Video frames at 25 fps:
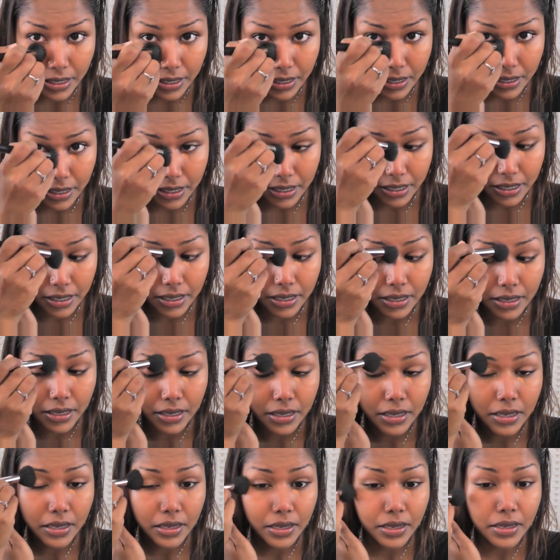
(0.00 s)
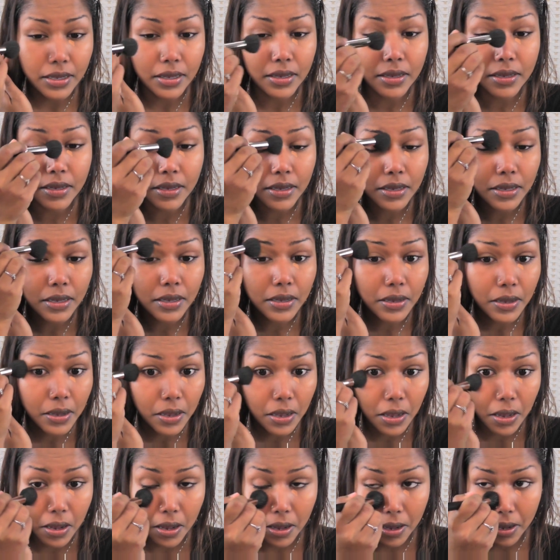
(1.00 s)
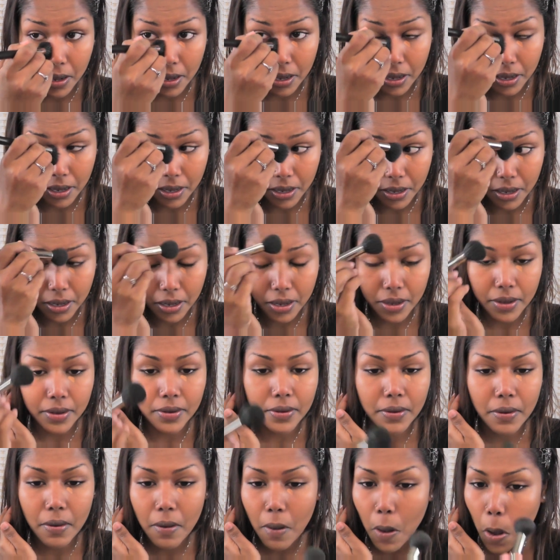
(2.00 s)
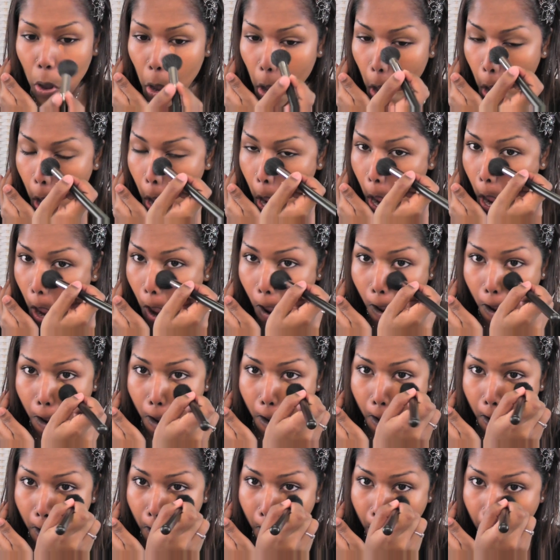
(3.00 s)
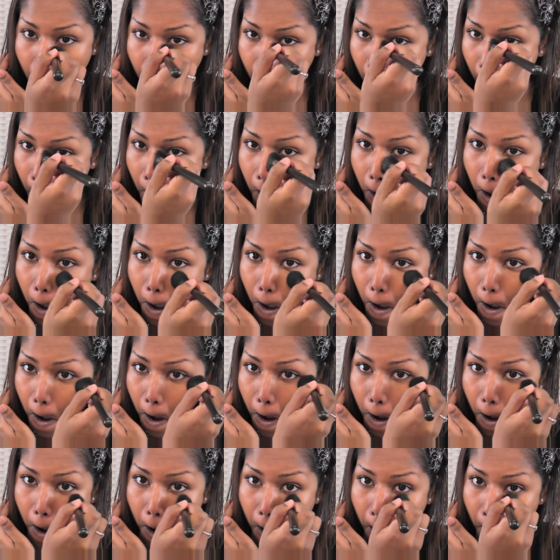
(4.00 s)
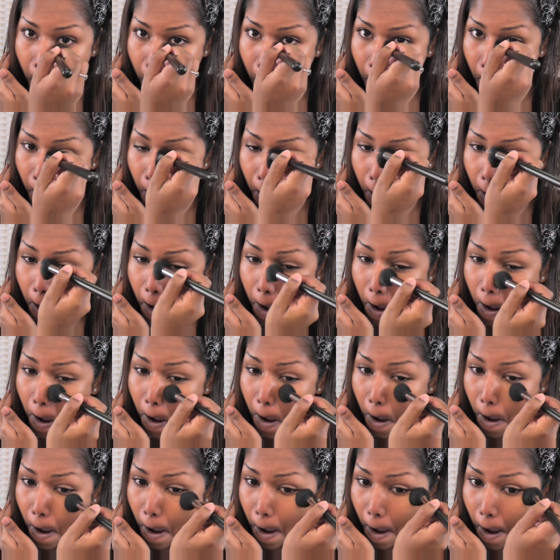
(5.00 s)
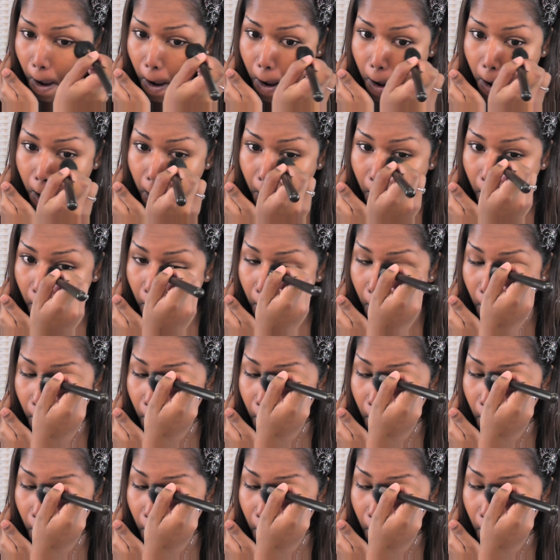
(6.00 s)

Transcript: No one is speaking in this clip.